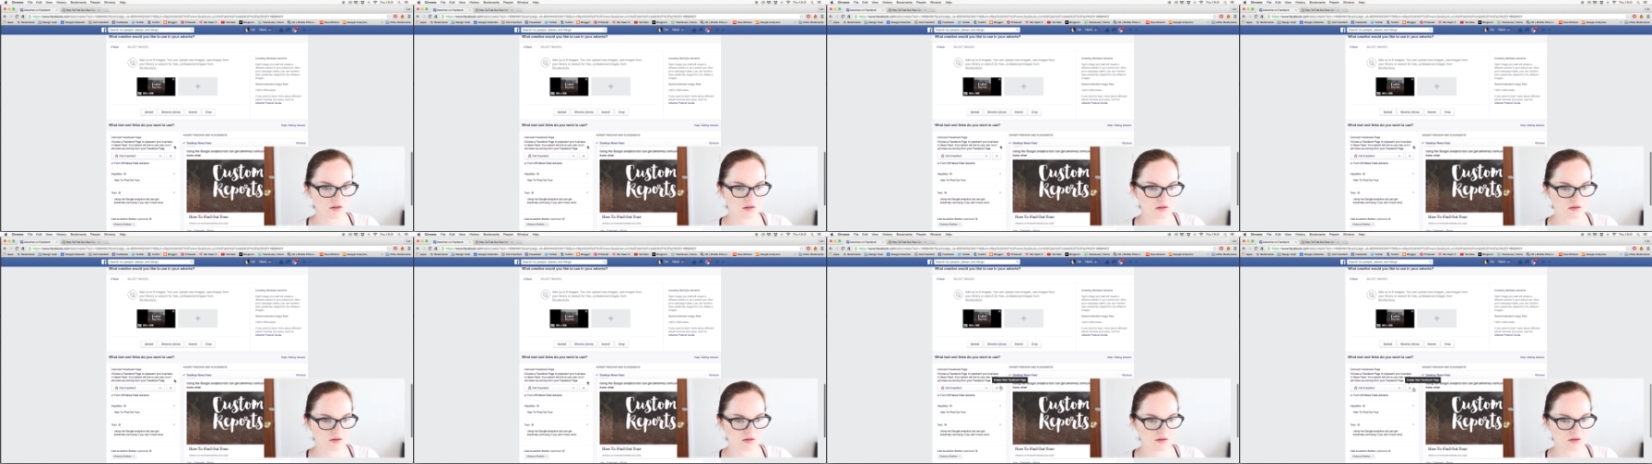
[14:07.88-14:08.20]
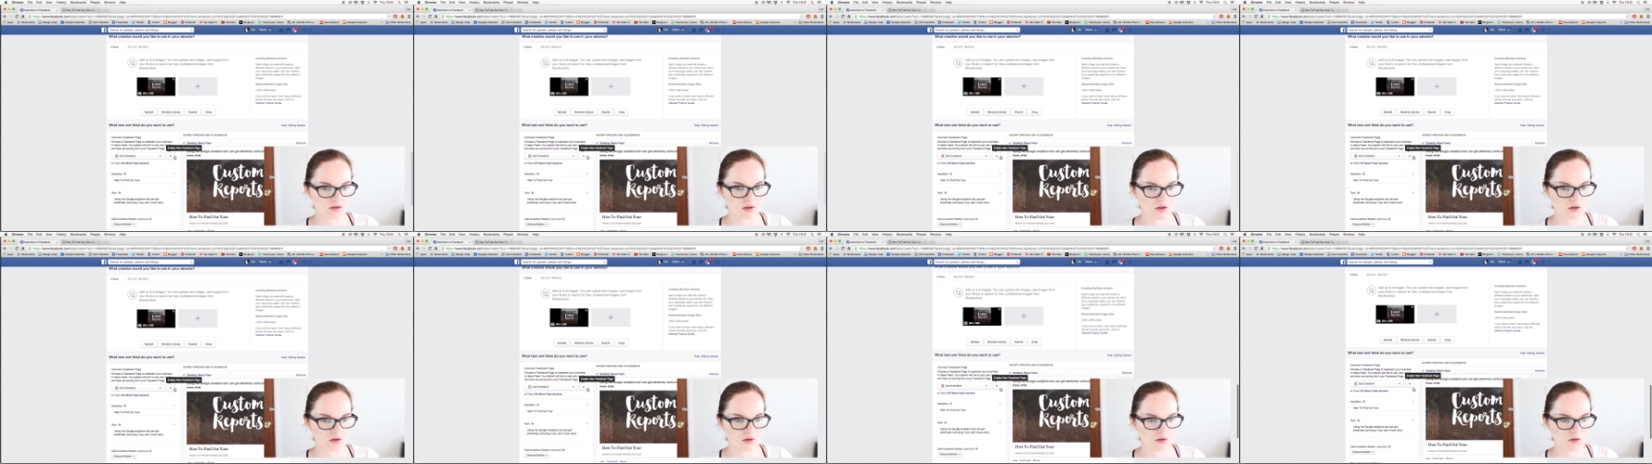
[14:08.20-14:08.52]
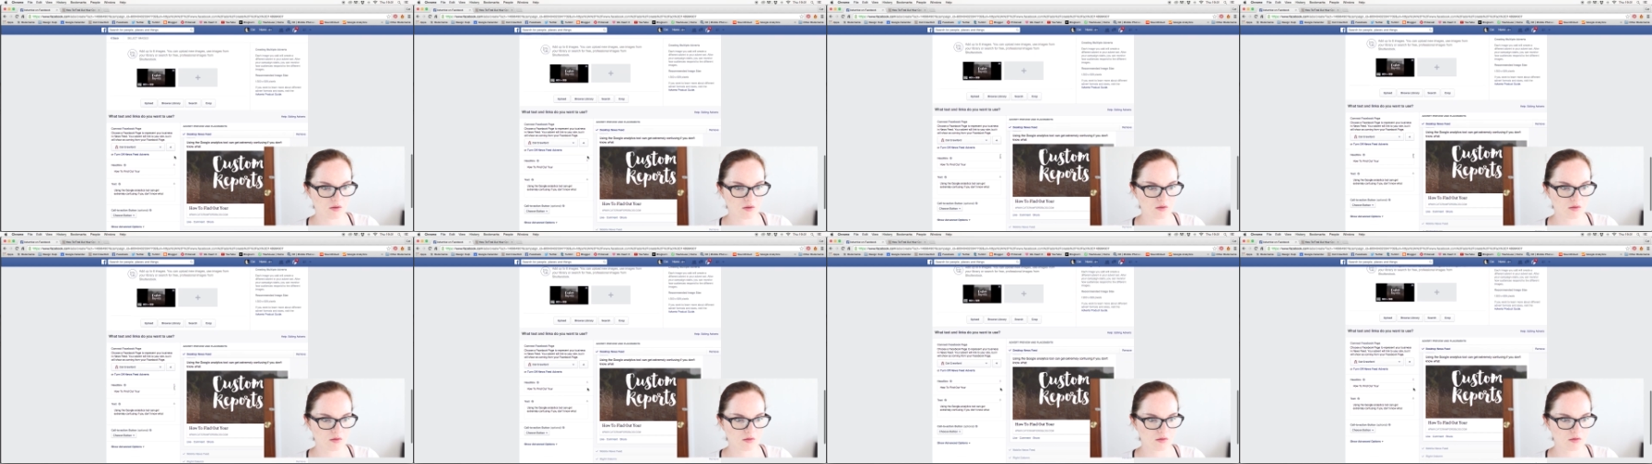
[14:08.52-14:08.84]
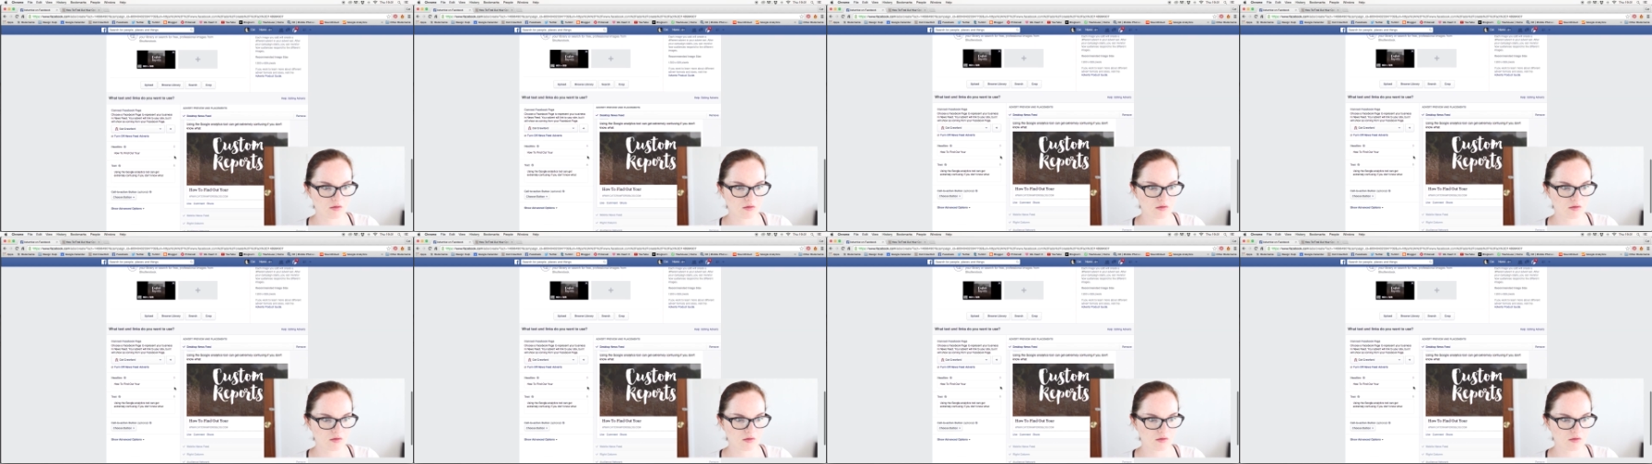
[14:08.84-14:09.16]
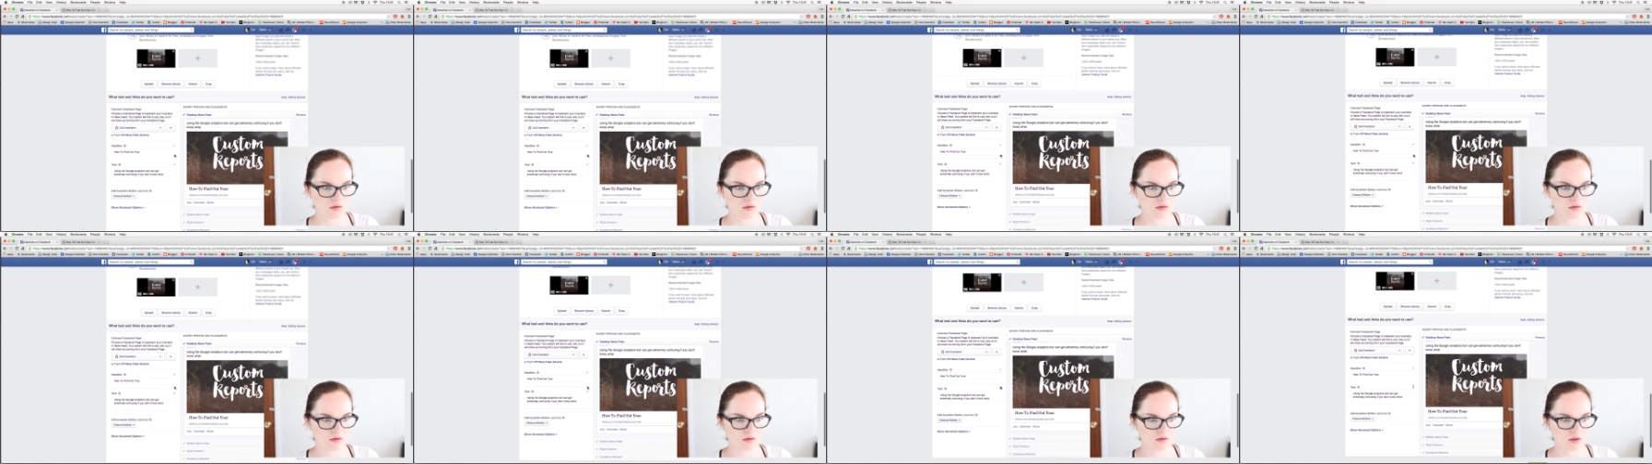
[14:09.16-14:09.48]
So
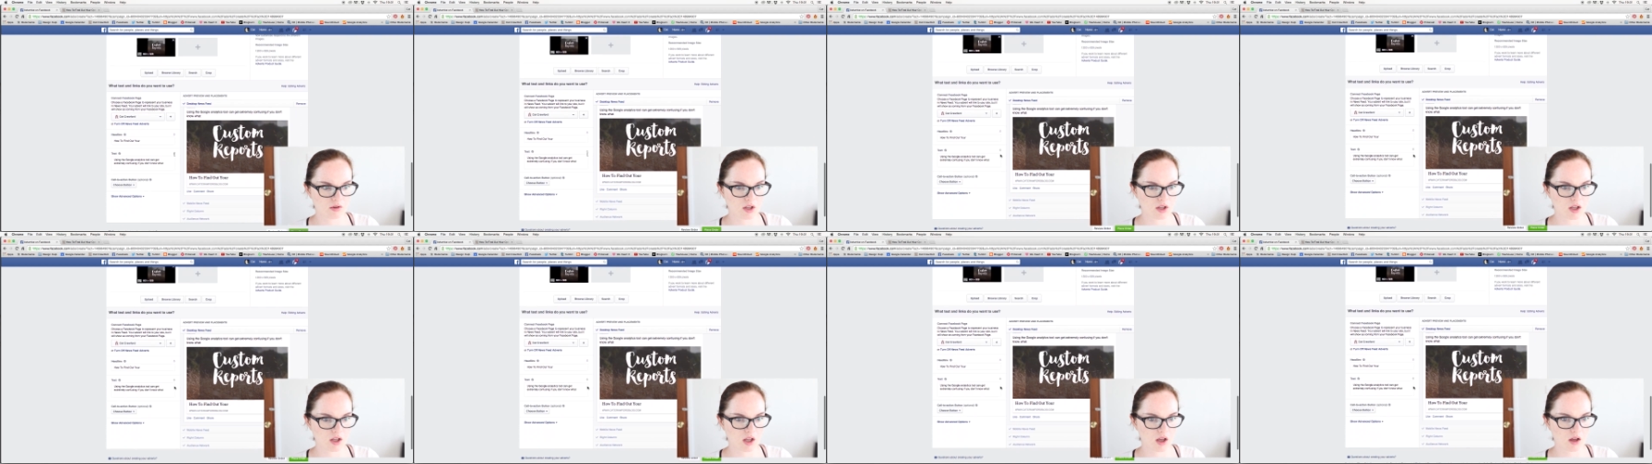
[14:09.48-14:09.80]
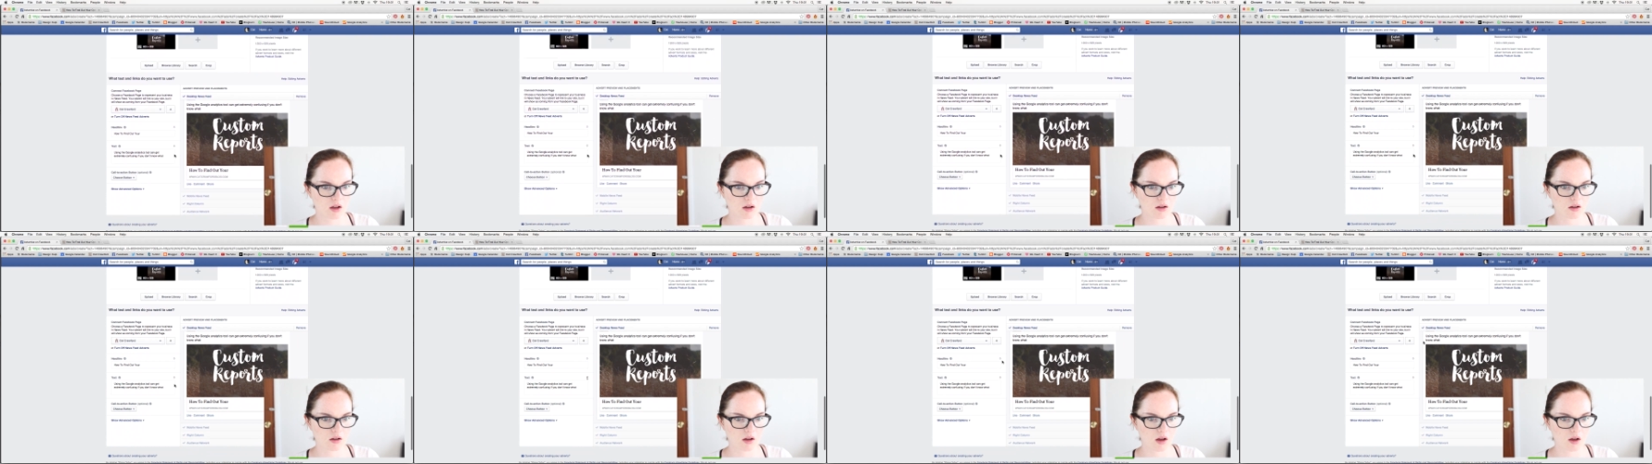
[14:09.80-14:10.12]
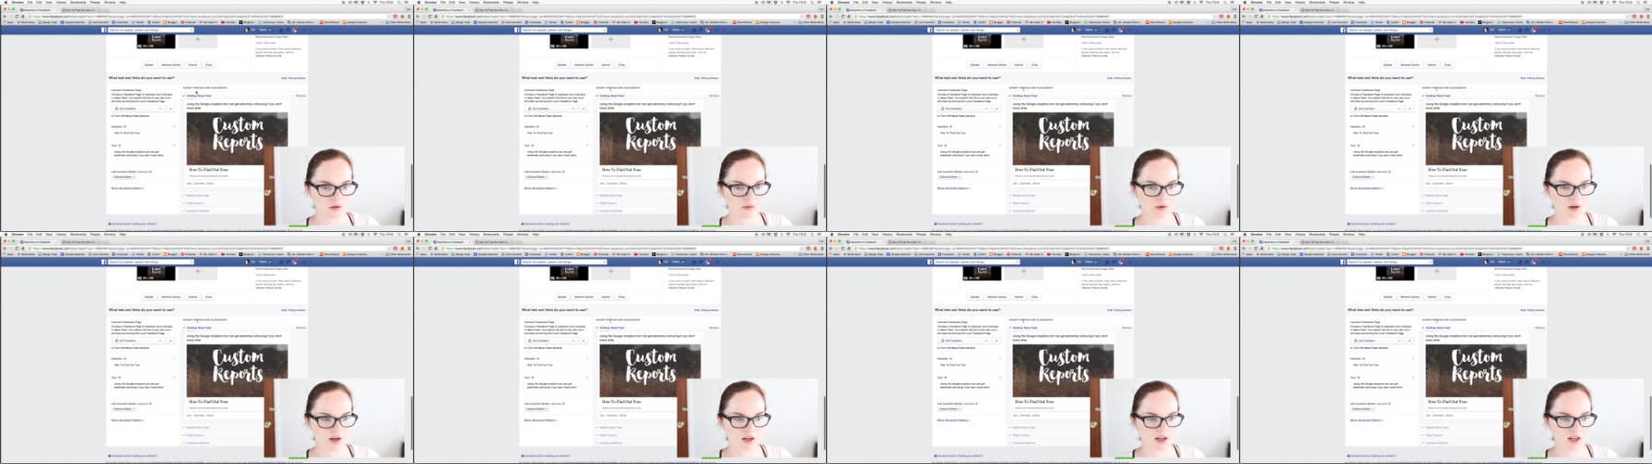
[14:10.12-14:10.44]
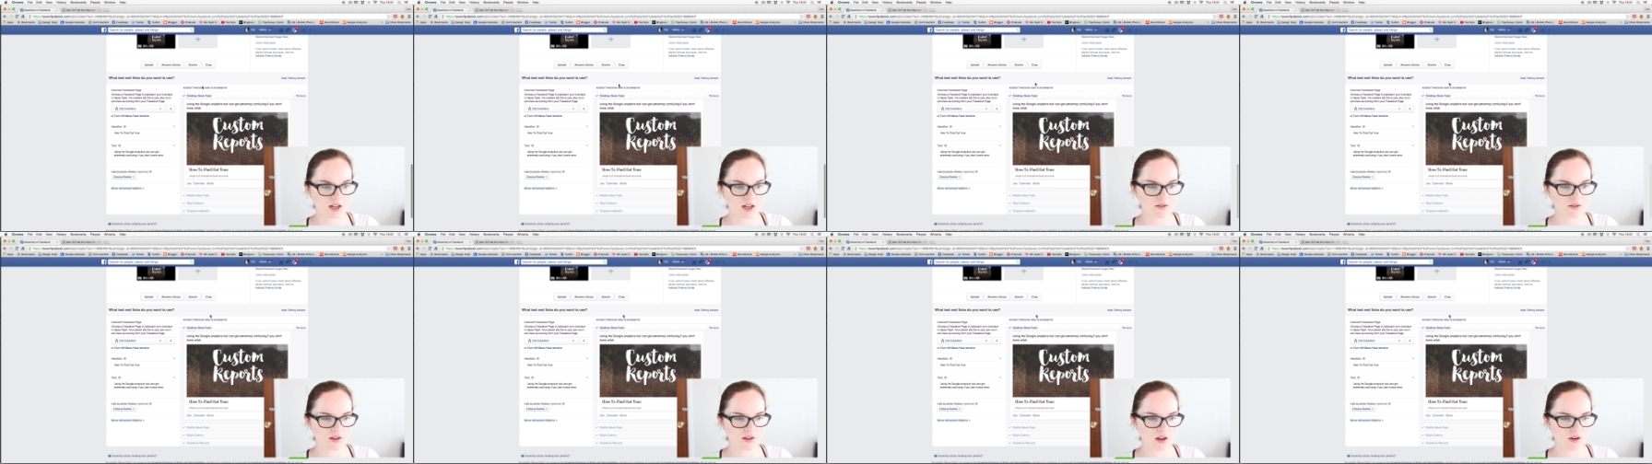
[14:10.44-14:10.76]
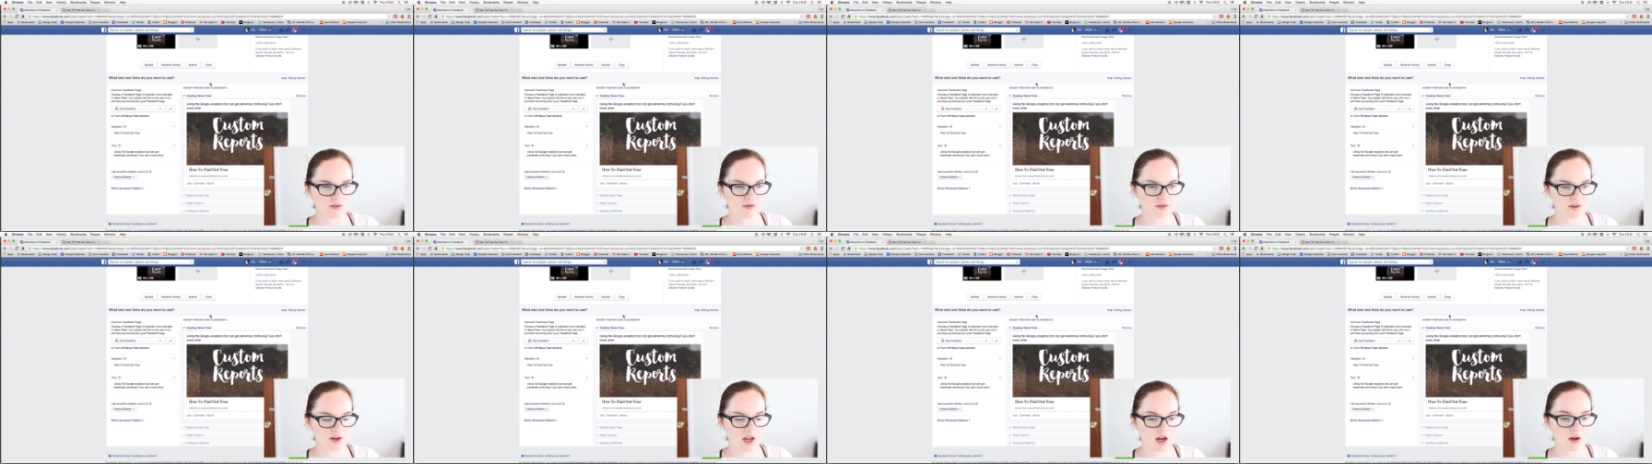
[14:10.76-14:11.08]
yeah, I'm going to leave
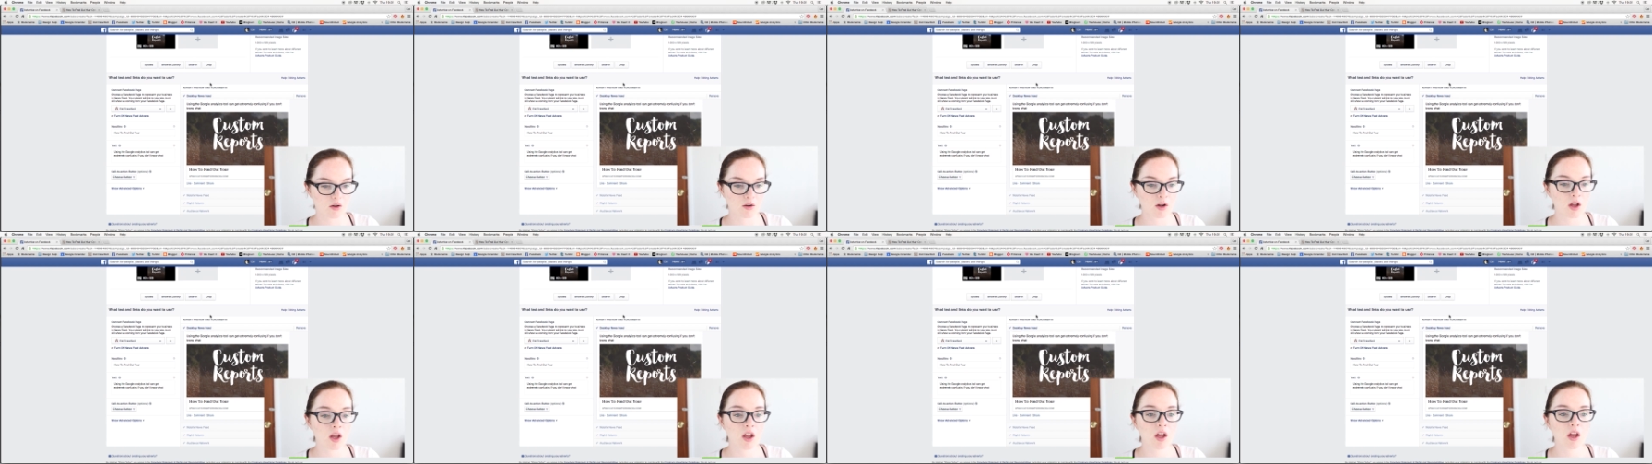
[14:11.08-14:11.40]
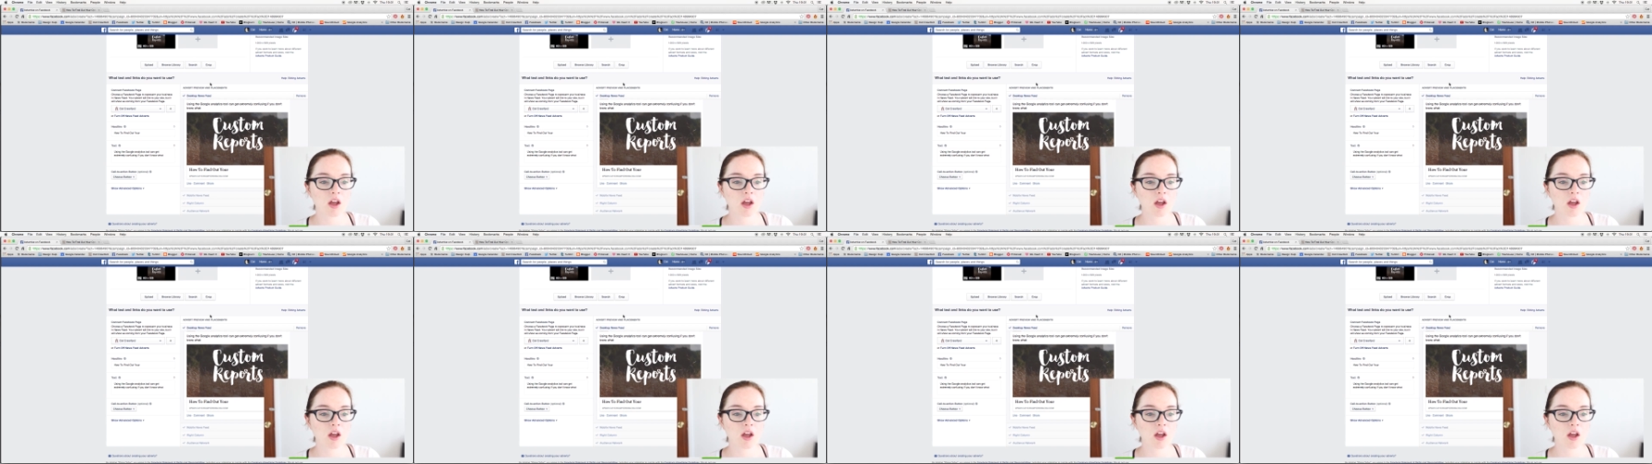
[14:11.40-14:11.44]
that for now.